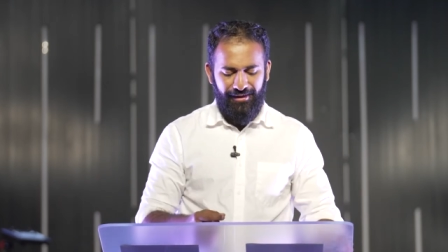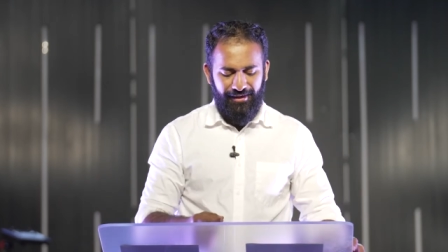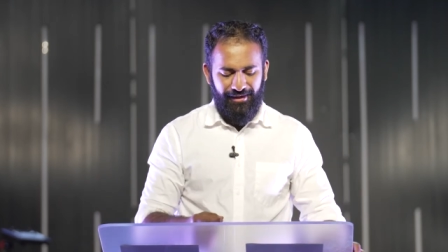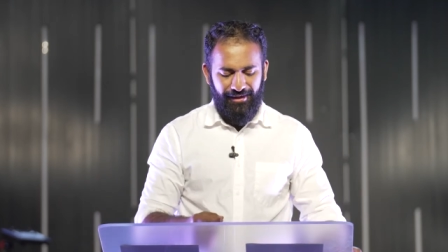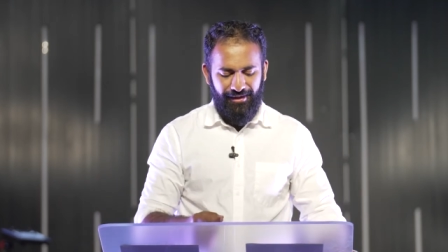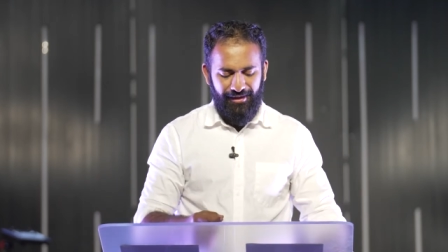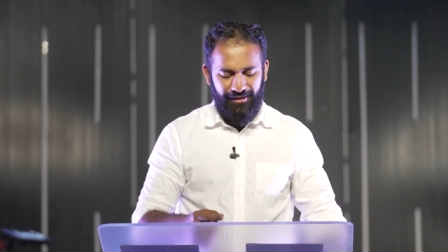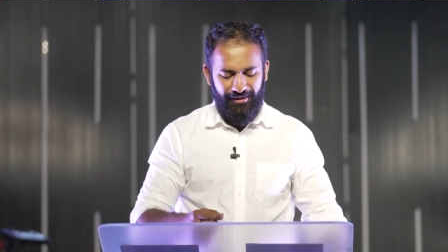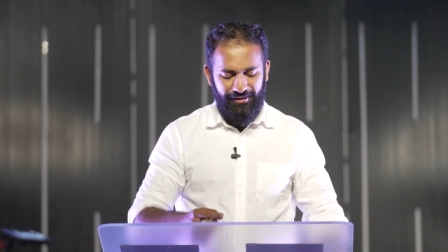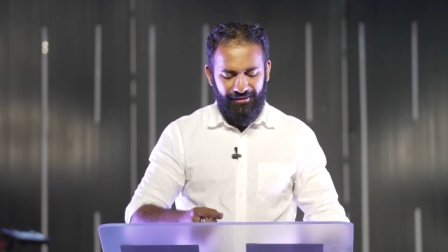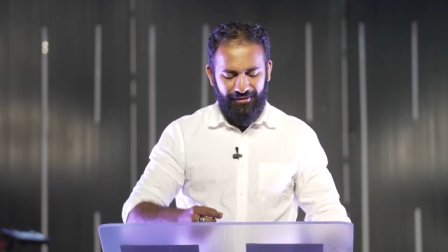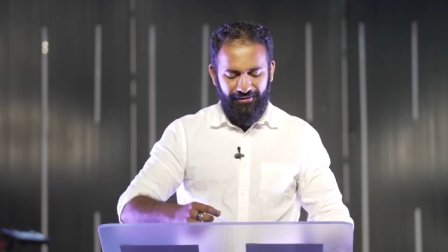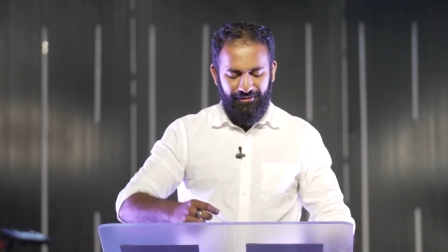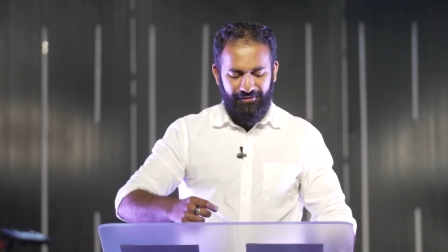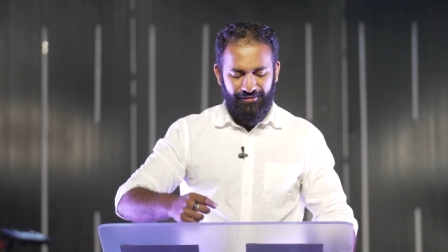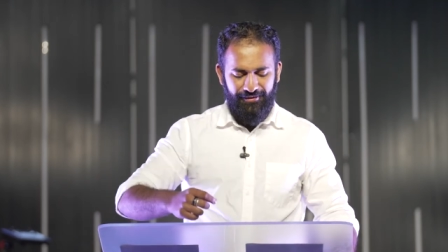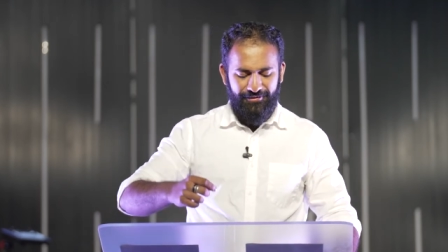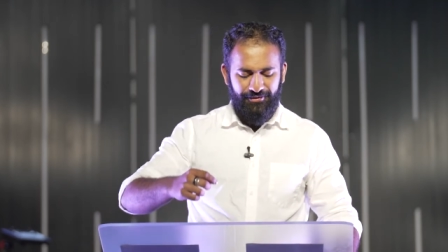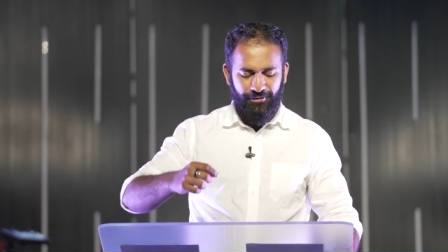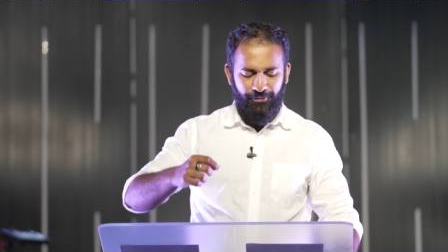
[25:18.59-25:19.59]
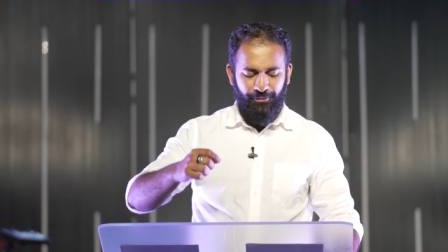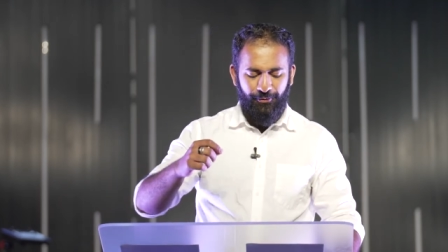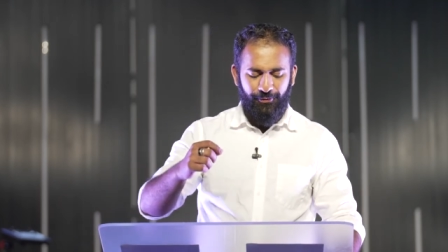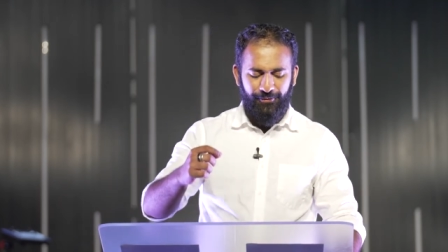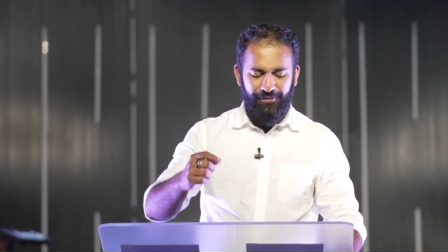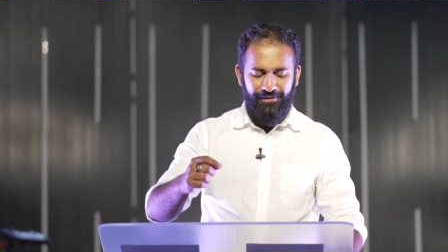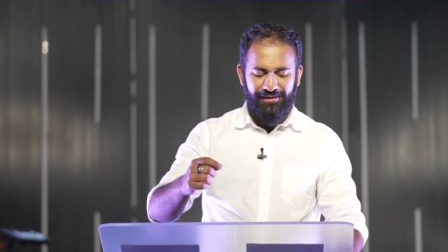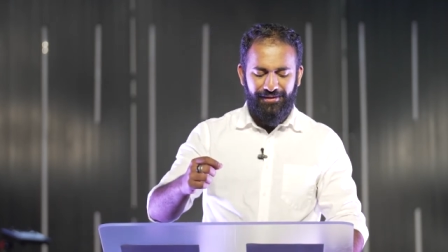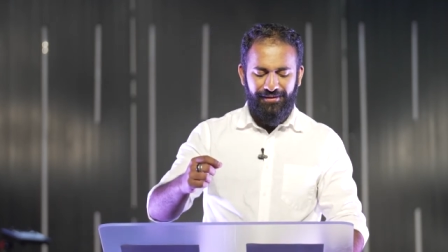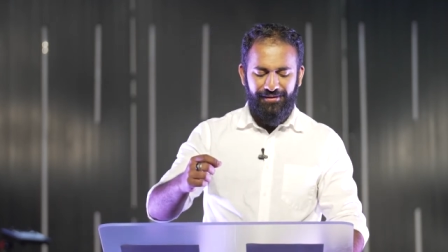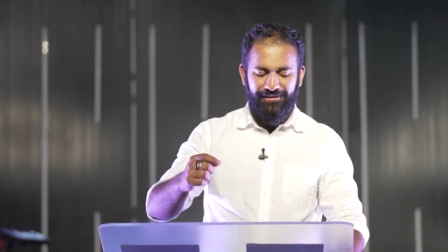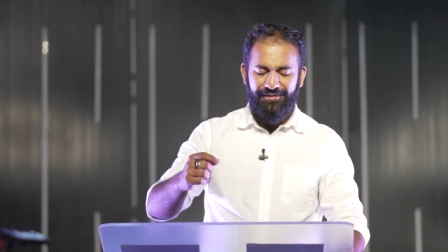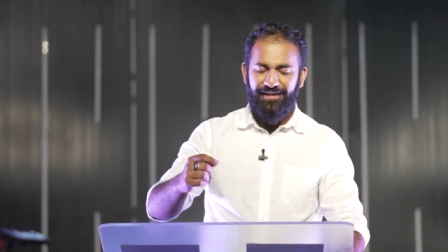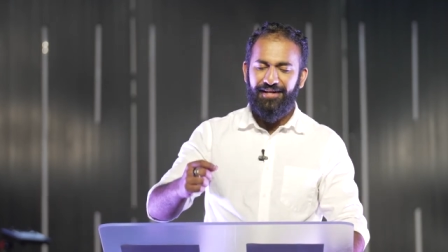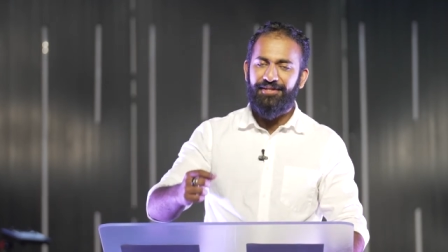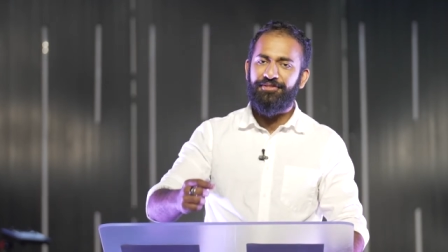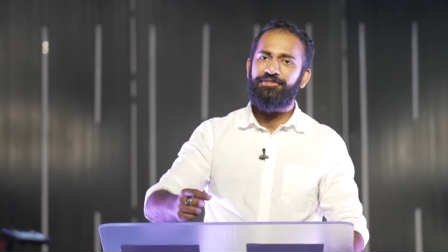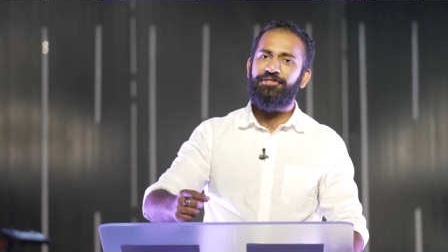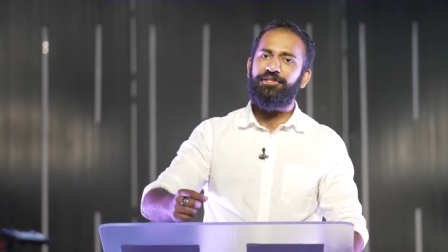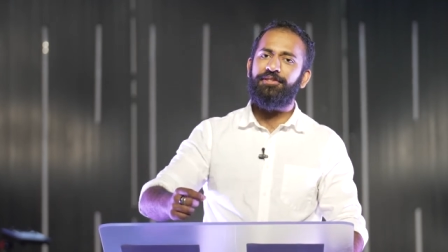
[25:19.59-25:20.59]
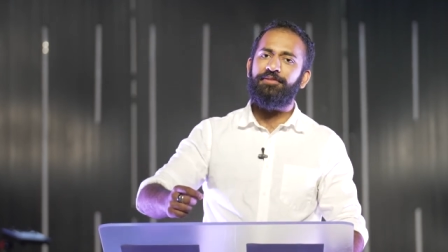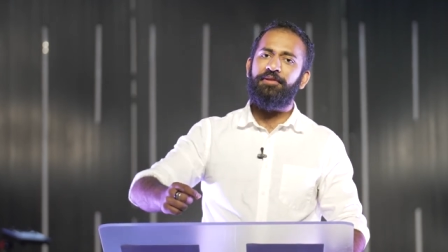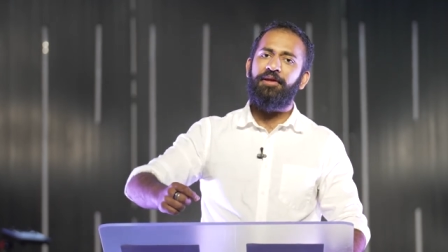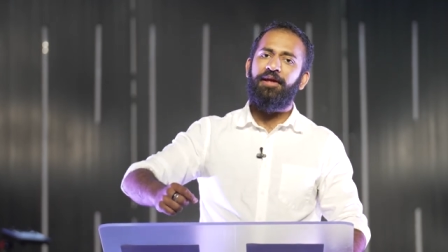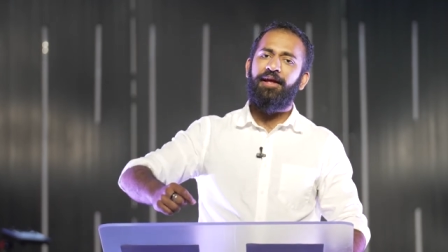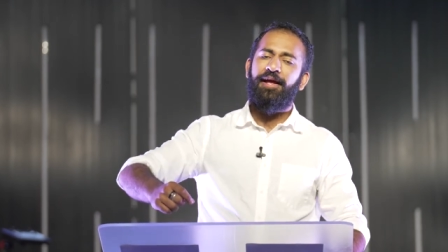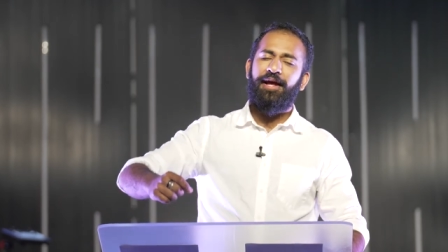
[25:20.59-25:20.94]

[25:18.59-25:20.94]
And this holy tension